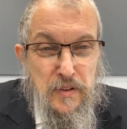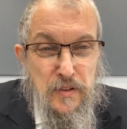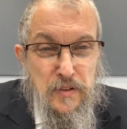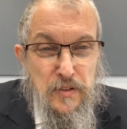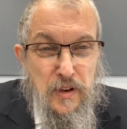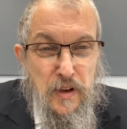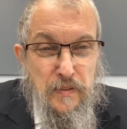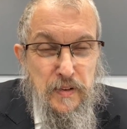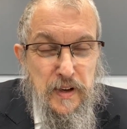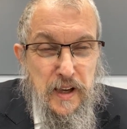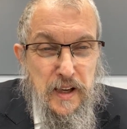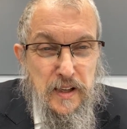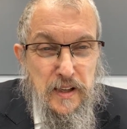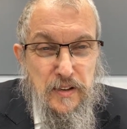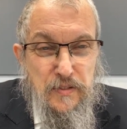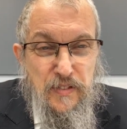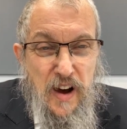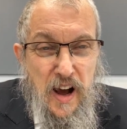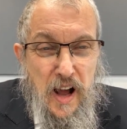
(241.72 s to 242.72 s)

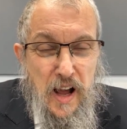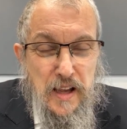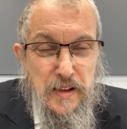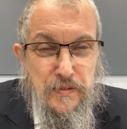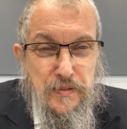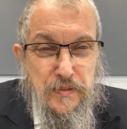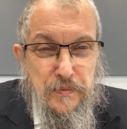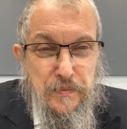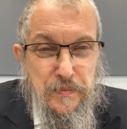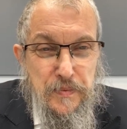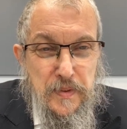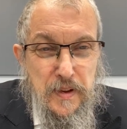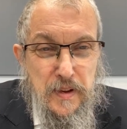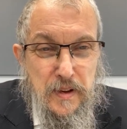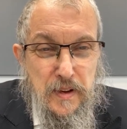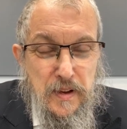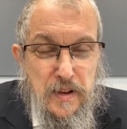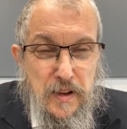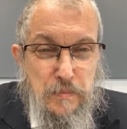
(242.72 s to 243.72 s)
785.
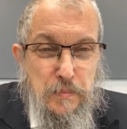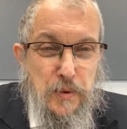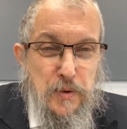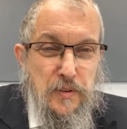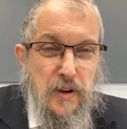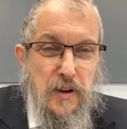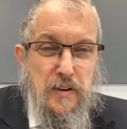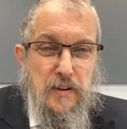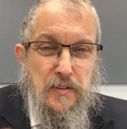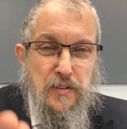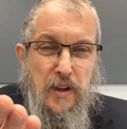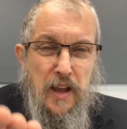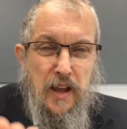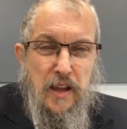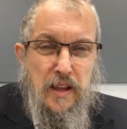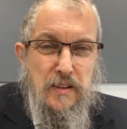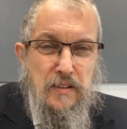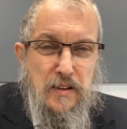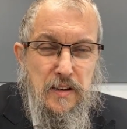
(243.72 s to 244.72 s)
He puts out his
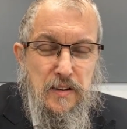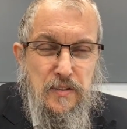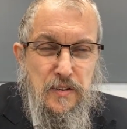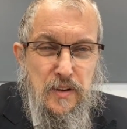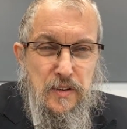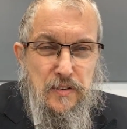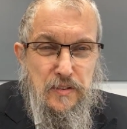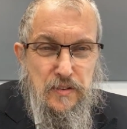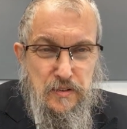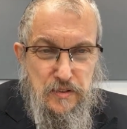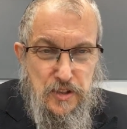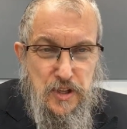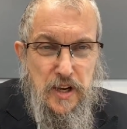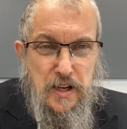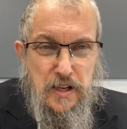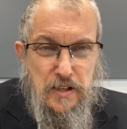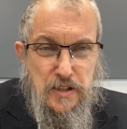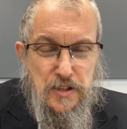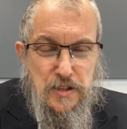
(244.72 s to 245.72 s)
hand and he says,
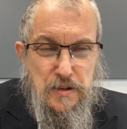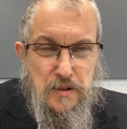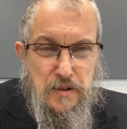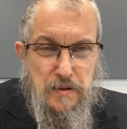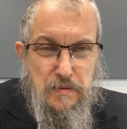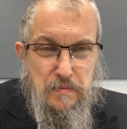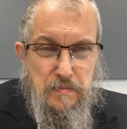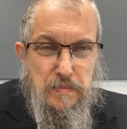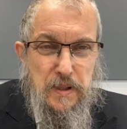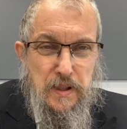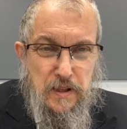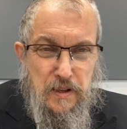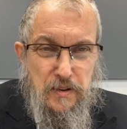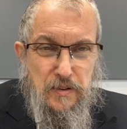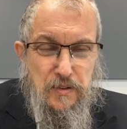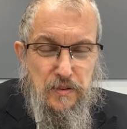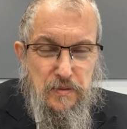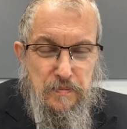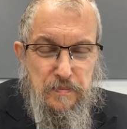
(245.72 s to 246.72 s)
change,
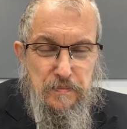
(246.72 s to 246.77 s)
please.